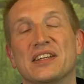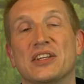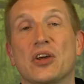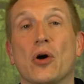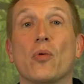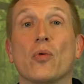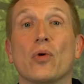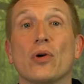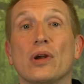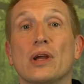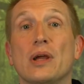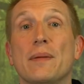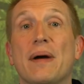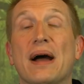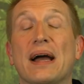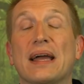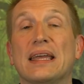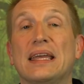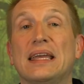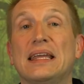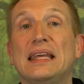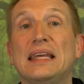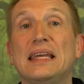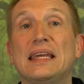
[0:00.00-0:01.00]
Don't worry
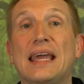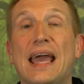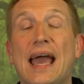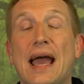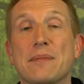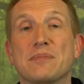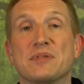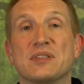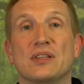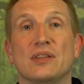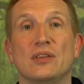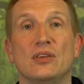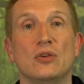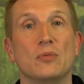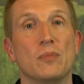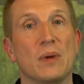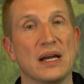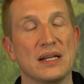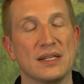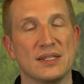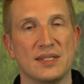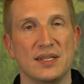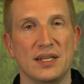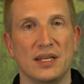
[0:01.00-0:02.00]
about any gaps that you
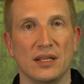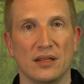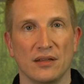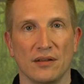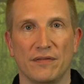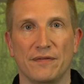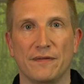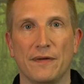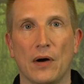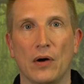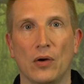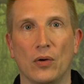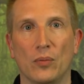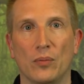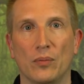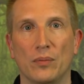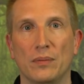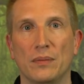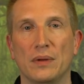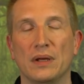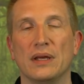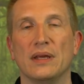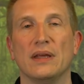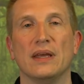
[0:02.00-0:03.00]
might see in the foam.
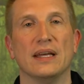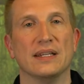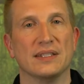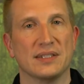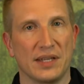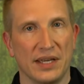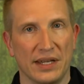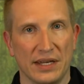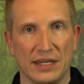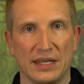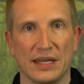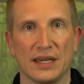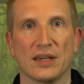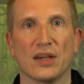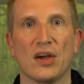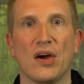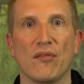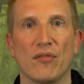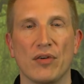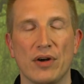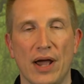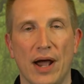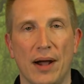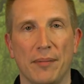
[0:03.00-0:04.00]
It's going to get
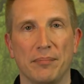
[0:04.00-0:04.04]
covered